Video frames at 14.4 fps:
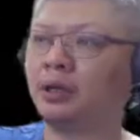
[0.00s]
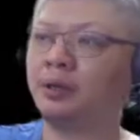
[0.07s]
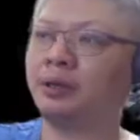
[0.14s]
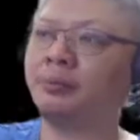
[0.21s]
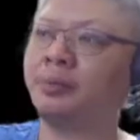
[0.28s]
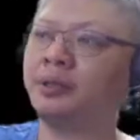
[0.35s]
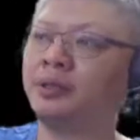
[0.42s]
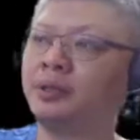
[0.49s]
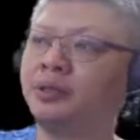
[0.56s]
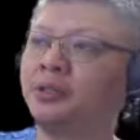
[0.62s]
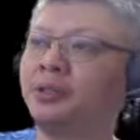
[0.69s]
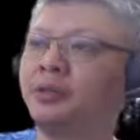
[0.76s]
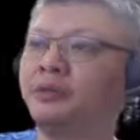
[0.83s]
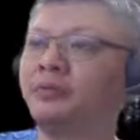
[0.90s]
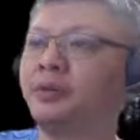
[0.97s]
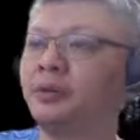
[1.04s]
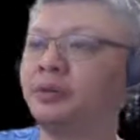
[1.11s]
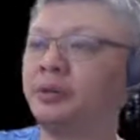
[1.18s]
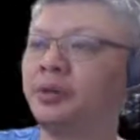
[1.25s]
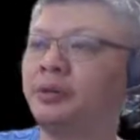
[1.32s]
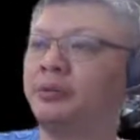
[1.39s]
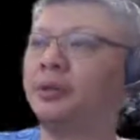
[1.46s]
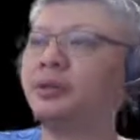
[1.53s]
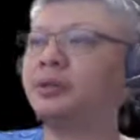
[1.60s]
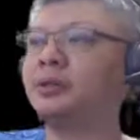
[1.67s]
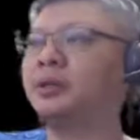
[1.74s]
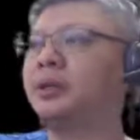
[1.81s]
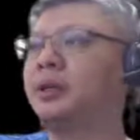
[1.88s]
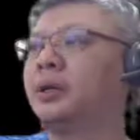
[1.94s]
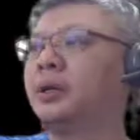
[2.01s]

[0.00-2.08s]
compensation in various areas